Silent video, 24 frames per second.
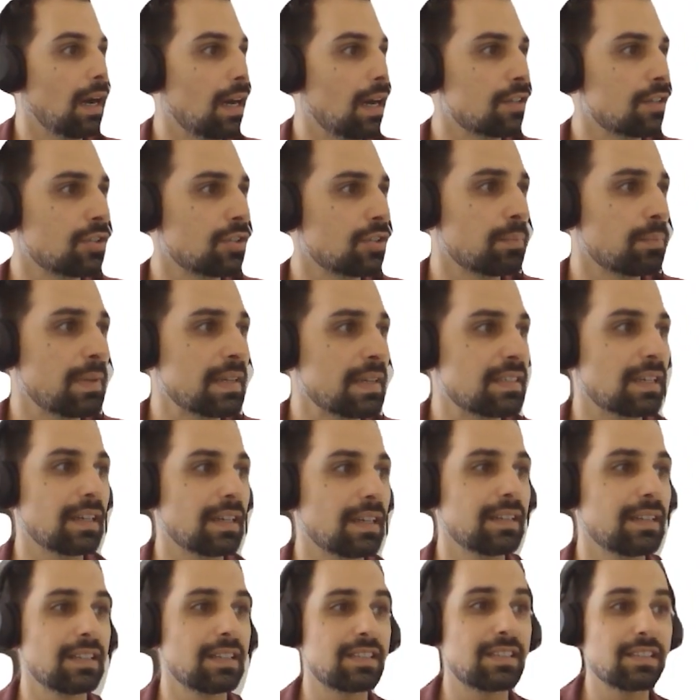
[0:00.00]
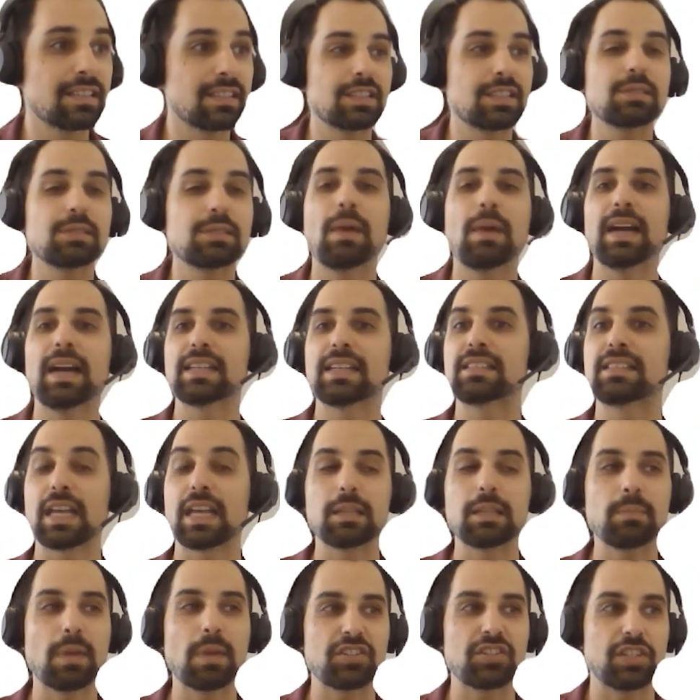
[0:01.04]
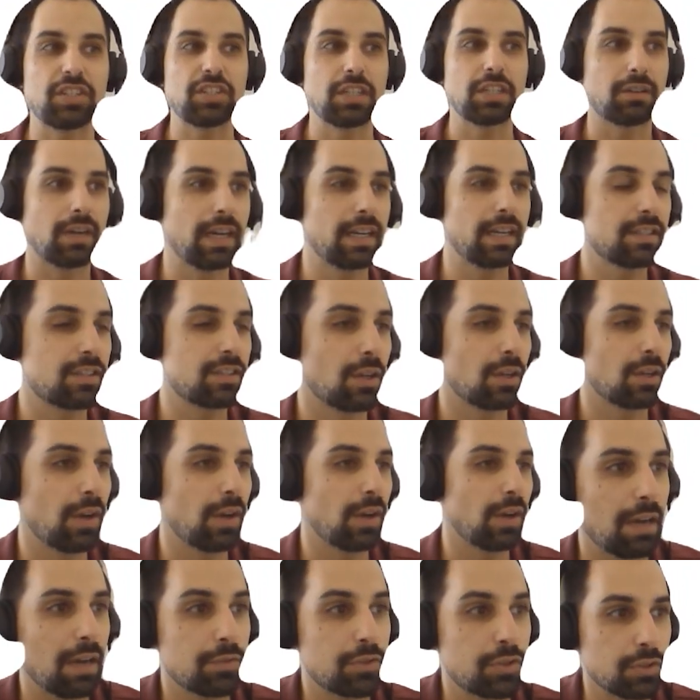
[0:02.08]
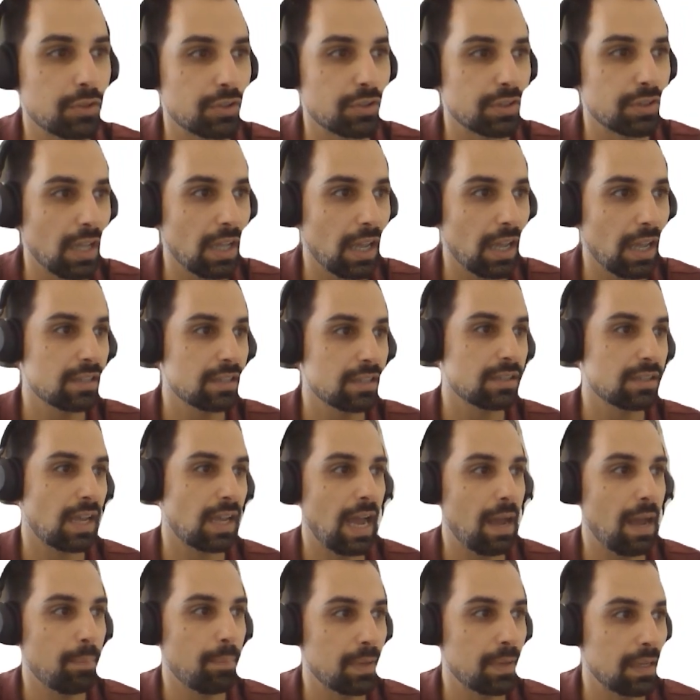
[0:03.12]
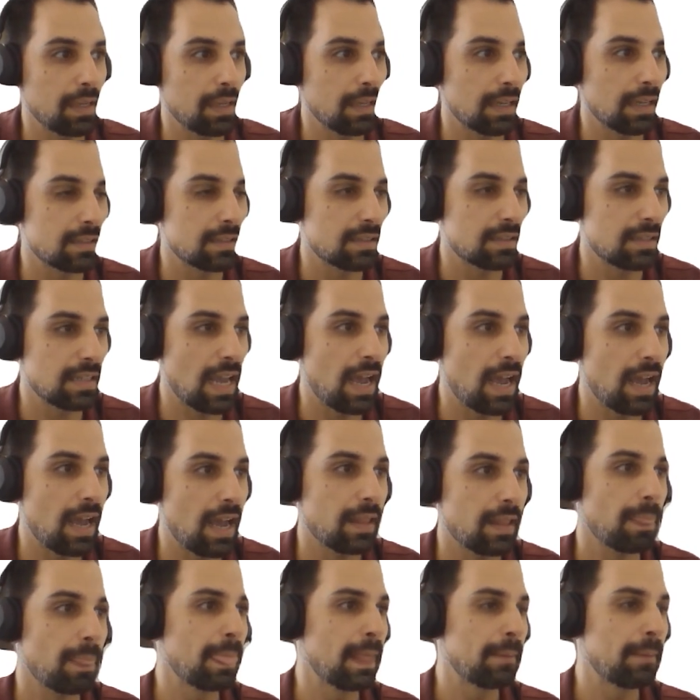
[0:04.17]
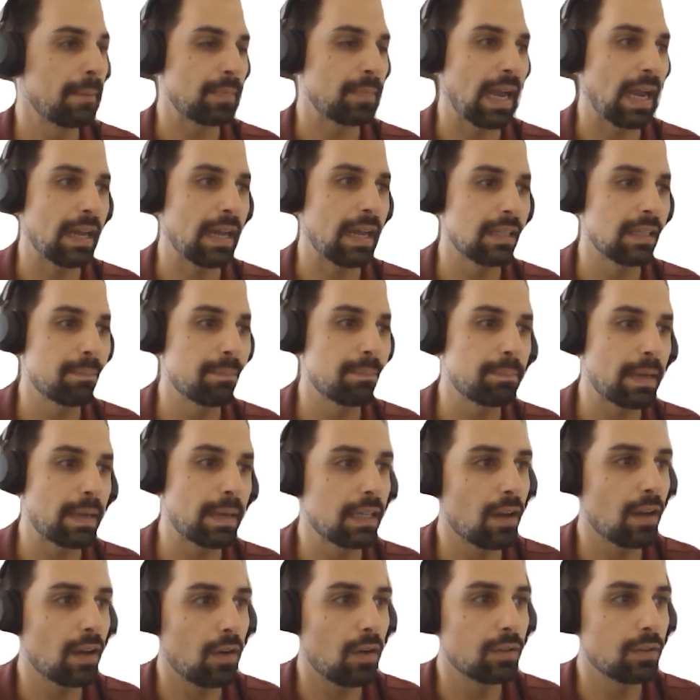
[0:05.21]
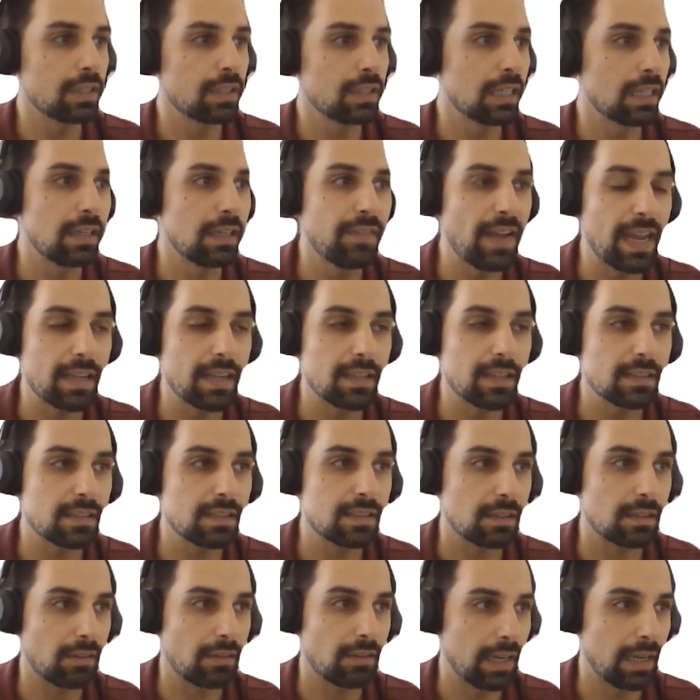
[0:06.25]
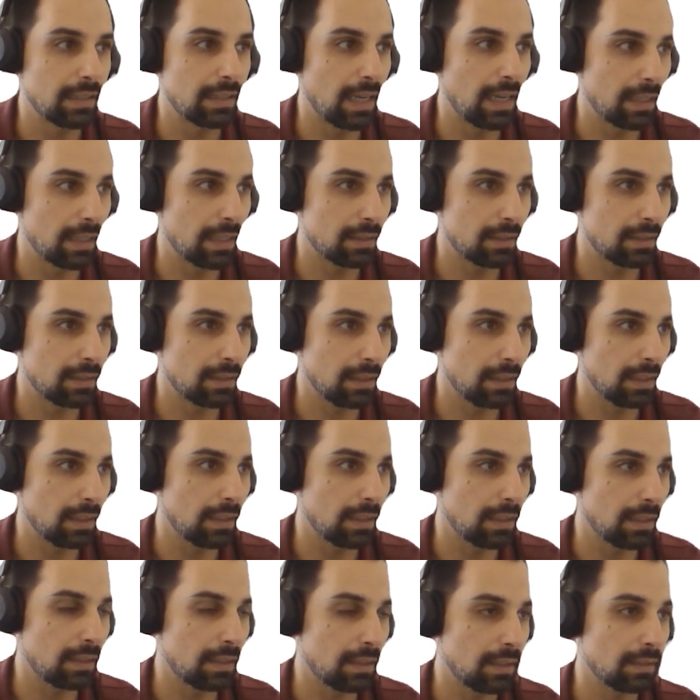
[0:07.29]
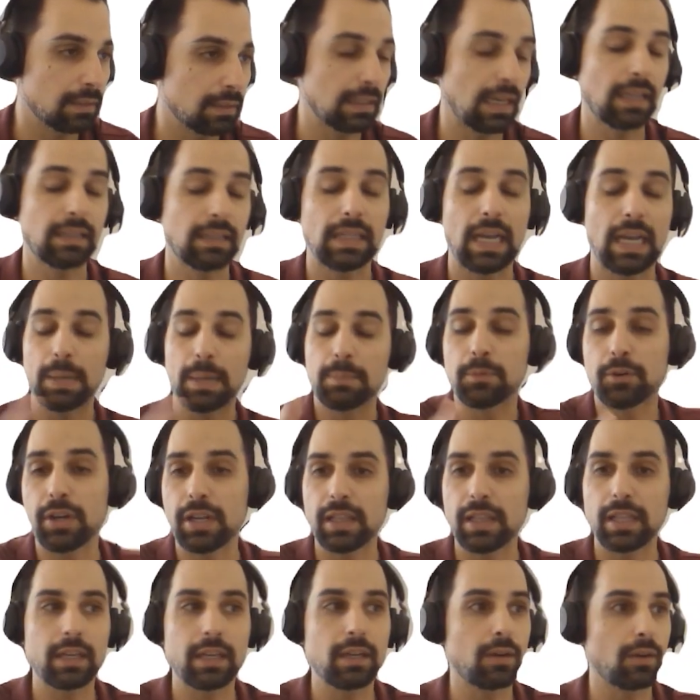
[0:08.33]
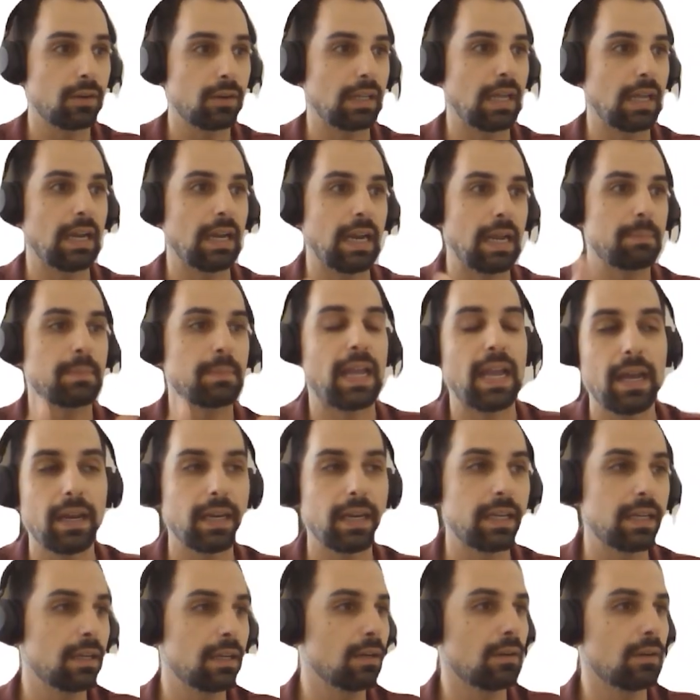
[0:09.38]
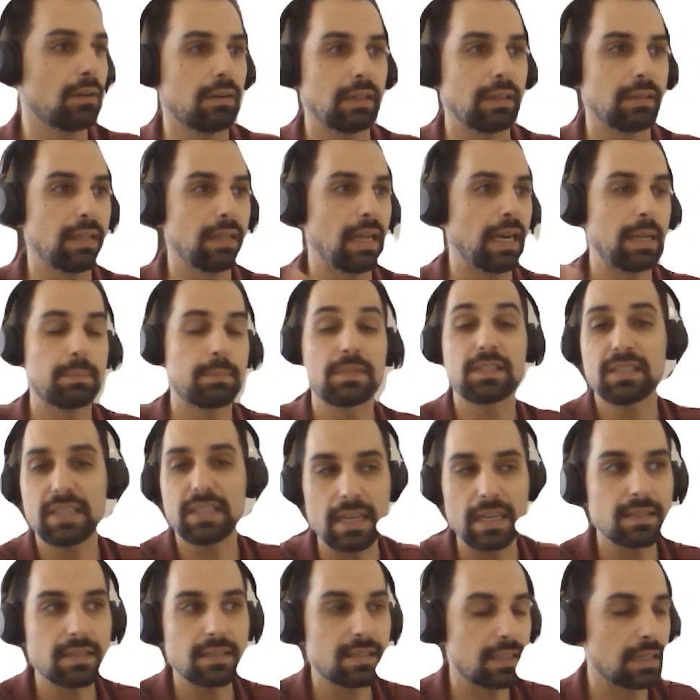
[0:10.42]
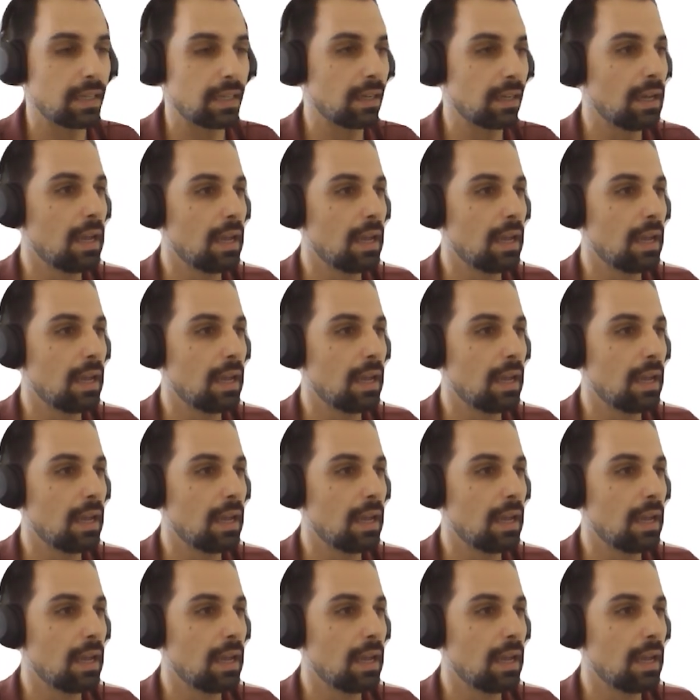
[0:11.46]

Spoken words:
So basically, this is my state machine, right? So I have two states, happy and sad, and depending on the events, right, that I'm reading or that I'm getting or that I'm sensing,